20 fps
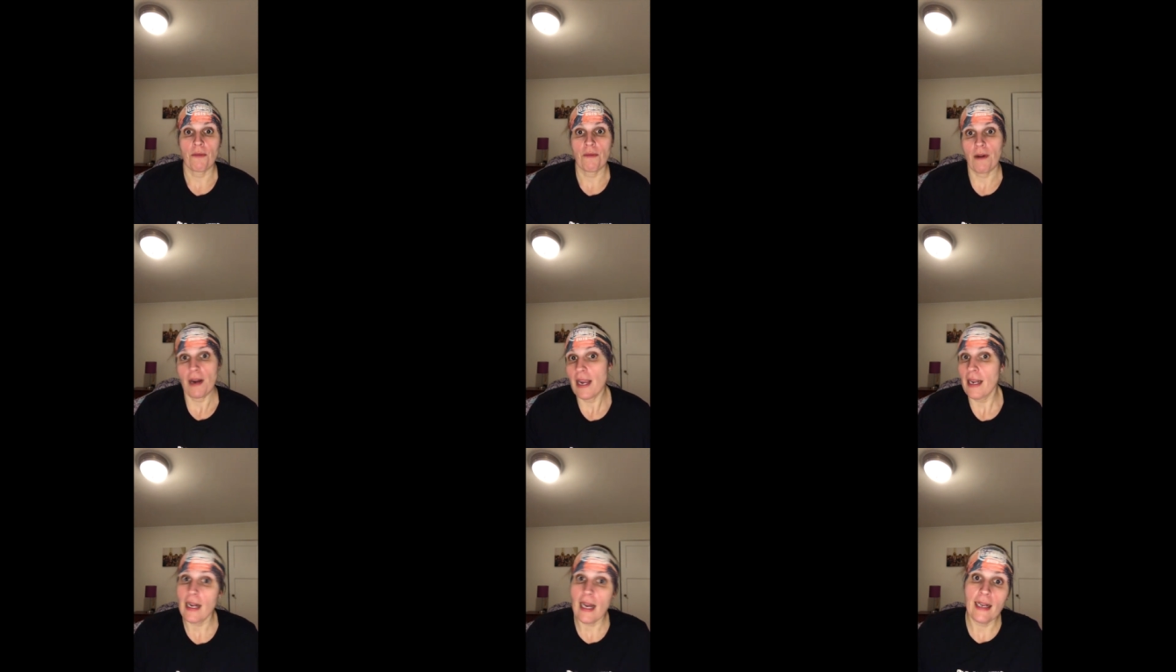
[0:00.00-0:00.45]

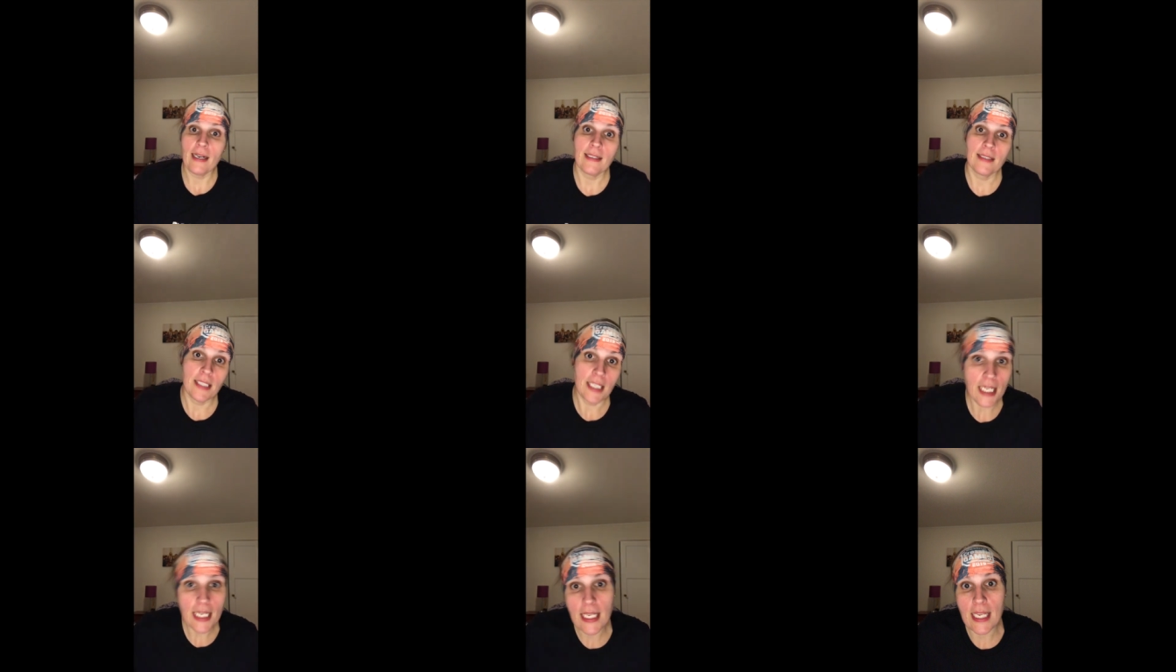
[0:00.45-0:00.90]
ran out of
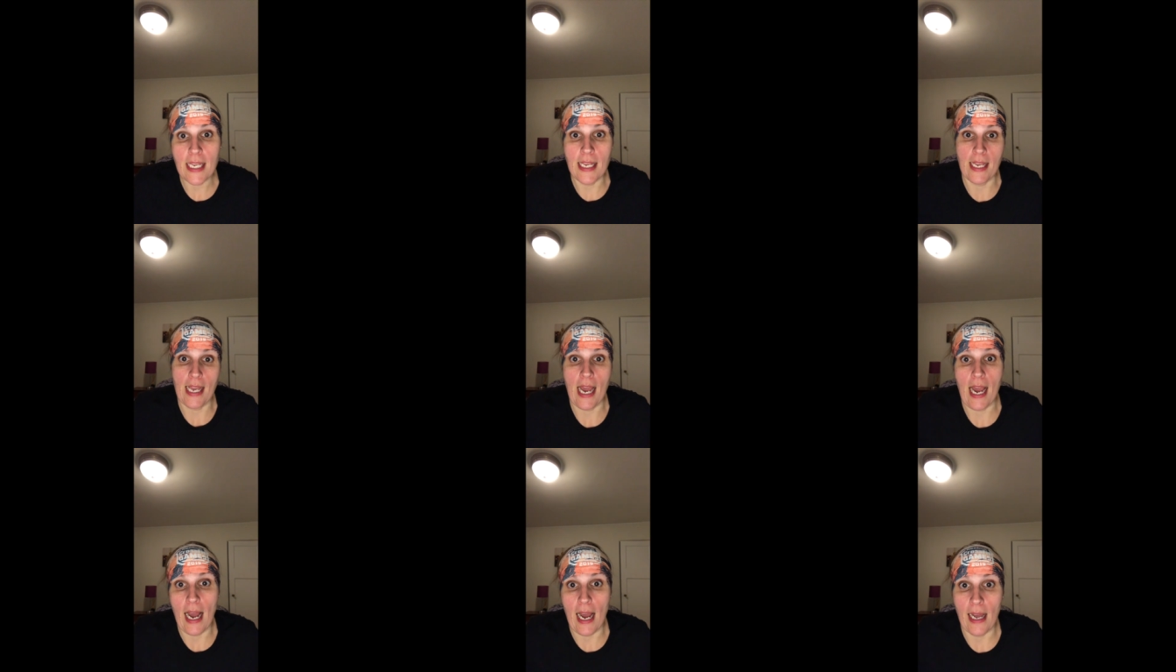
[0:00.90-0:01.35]
tiki
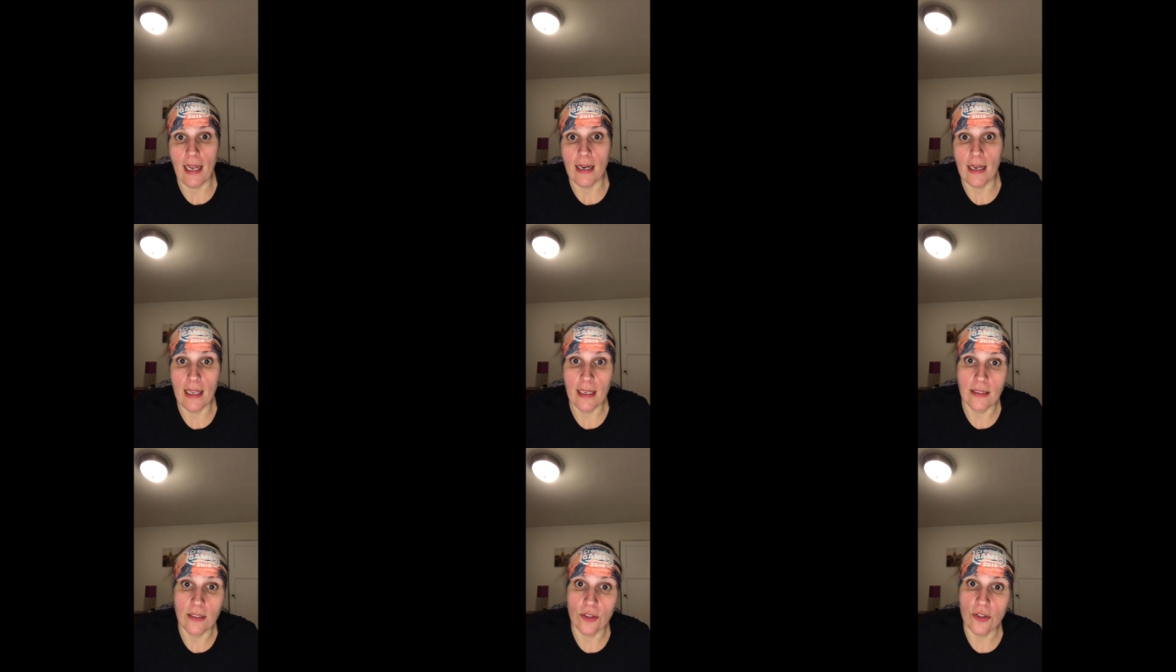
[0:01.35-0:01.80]
cat
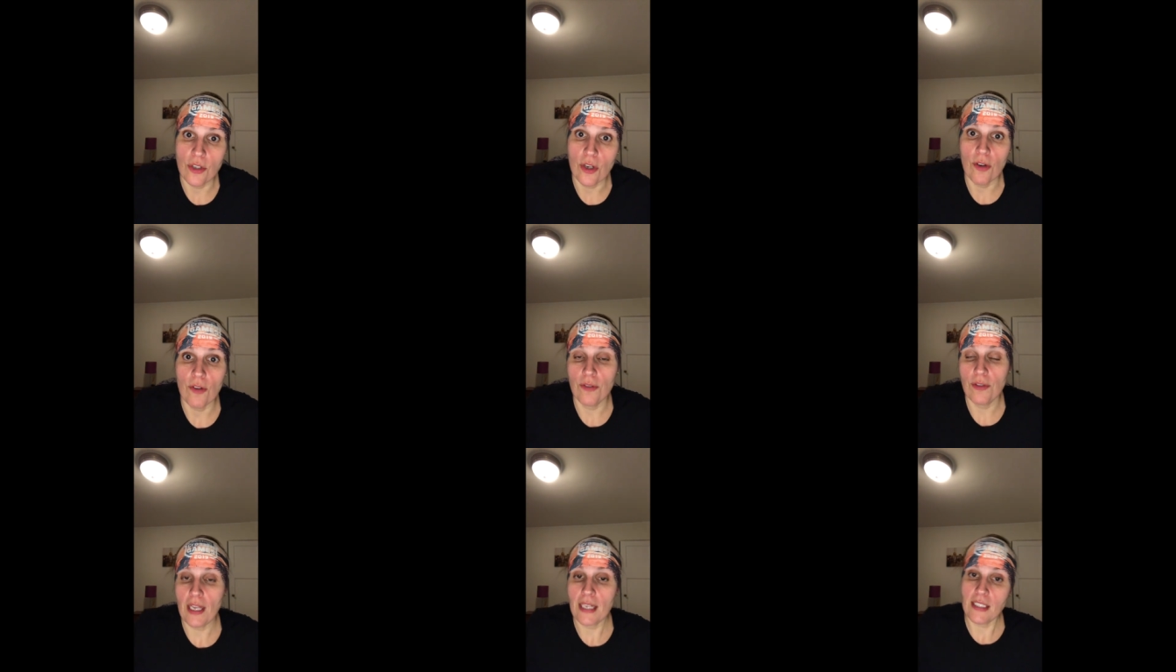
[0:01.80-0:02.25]
and
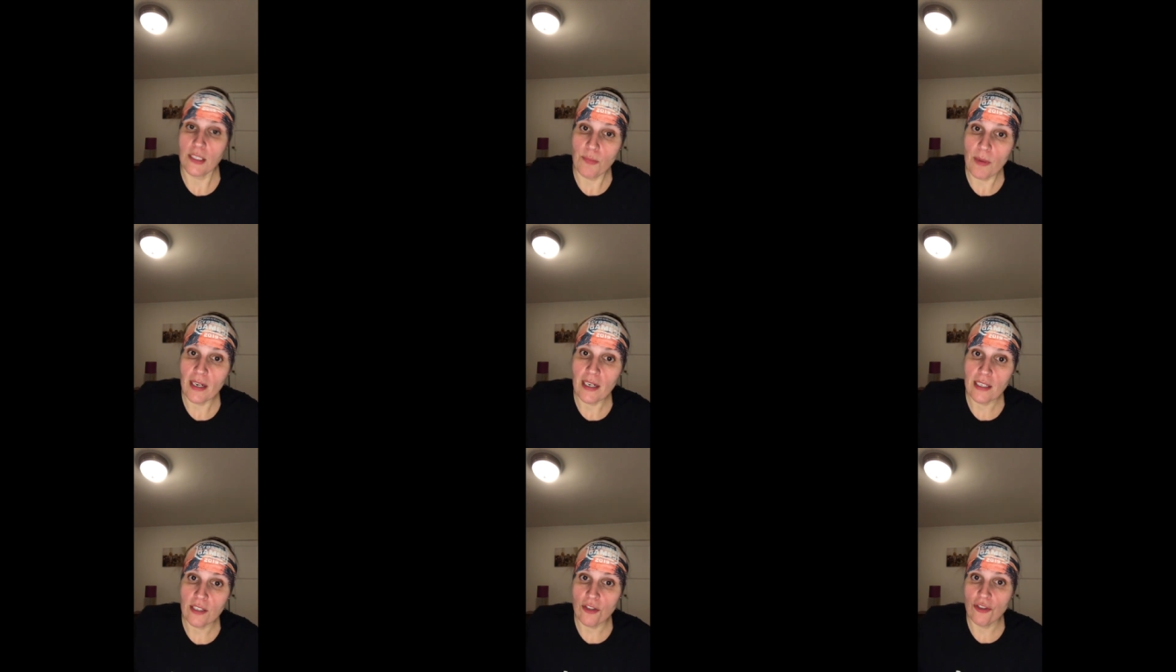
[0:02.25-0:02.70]
so that's
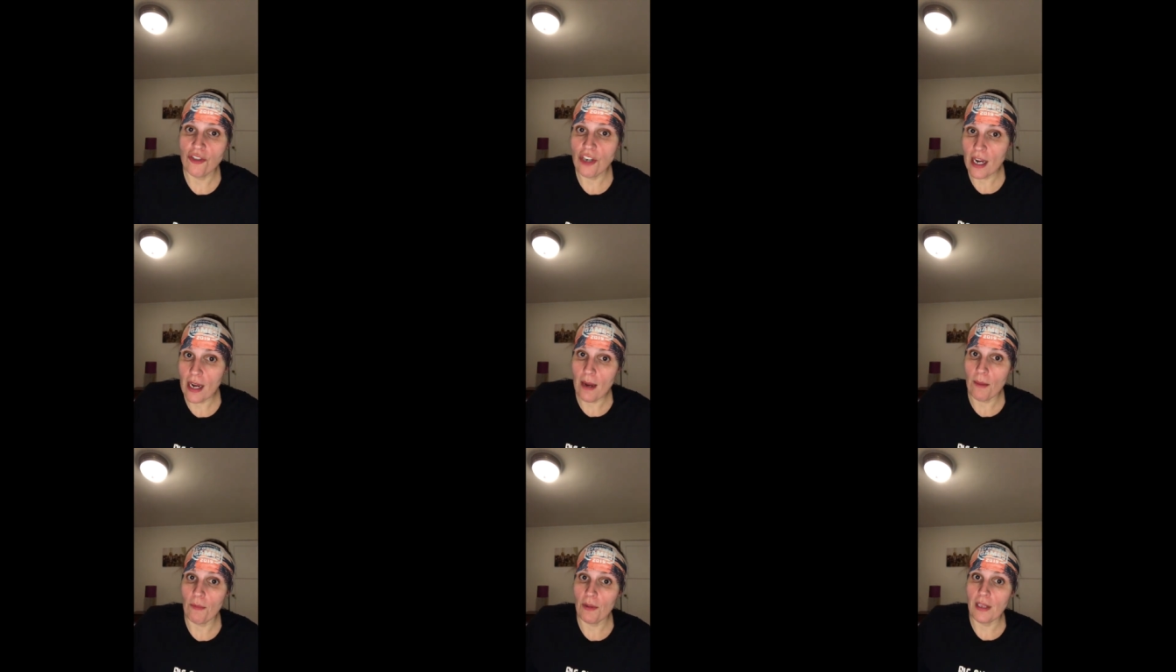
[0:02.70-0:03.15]
been his
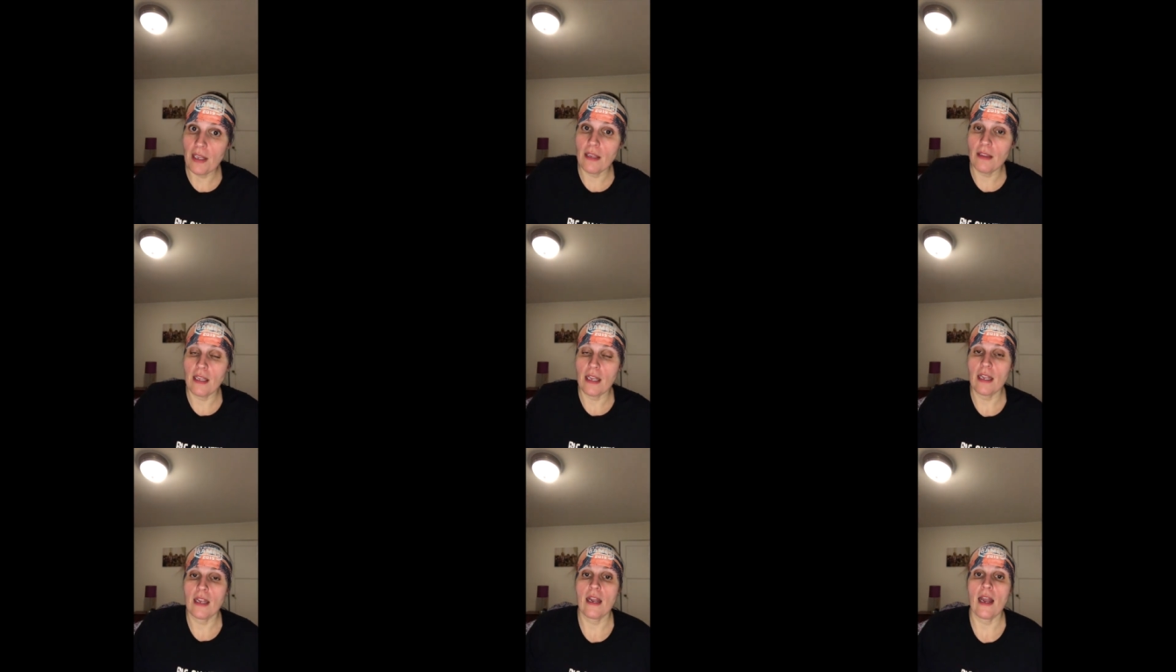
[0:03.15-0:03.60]
jam
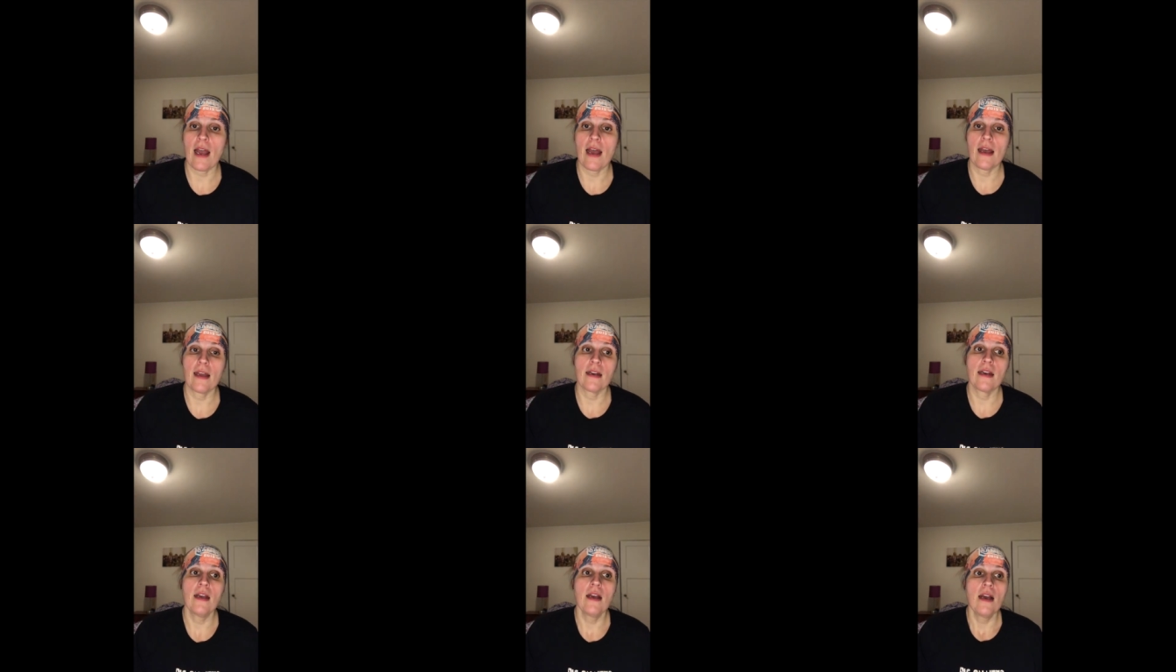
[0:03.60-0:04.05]
lately
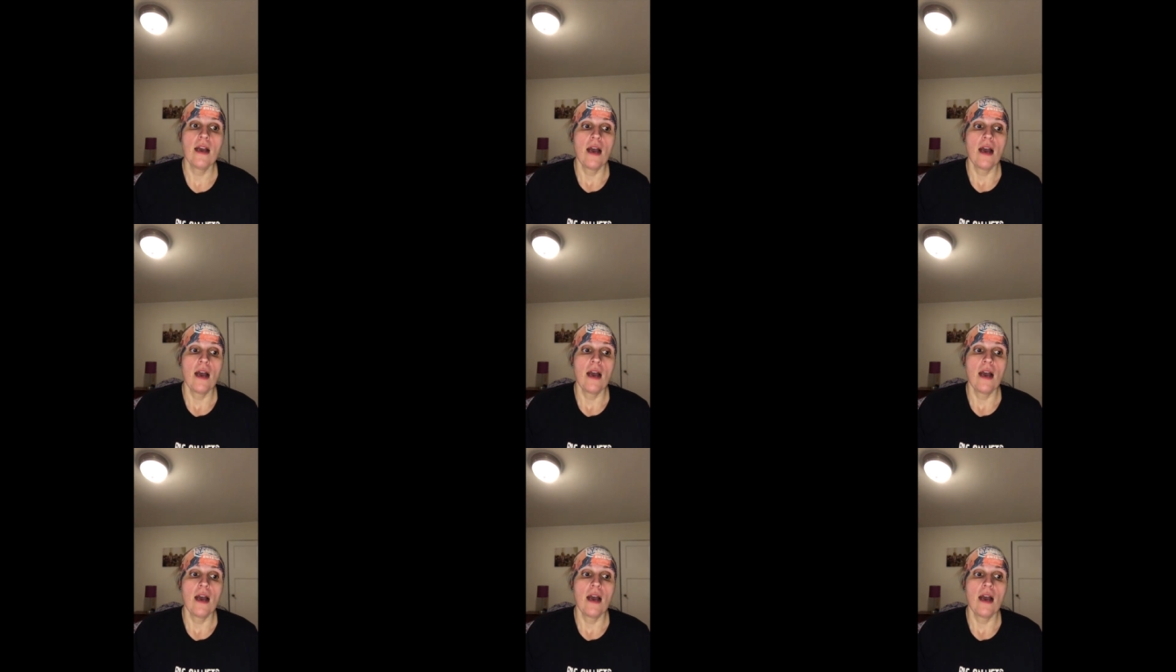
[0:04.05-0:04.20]
and